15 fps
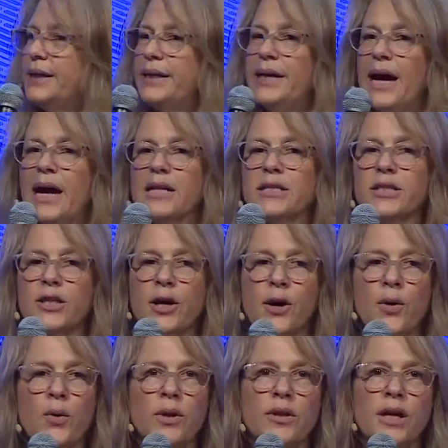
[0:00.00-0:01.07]
Yeah,
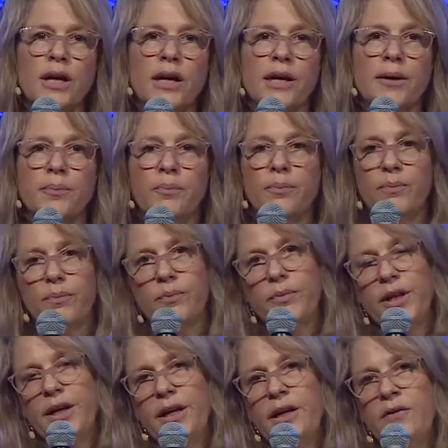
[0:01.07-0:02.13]
so the
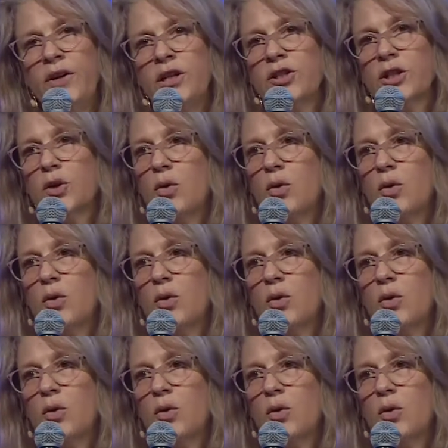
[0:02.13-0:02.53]
Innovation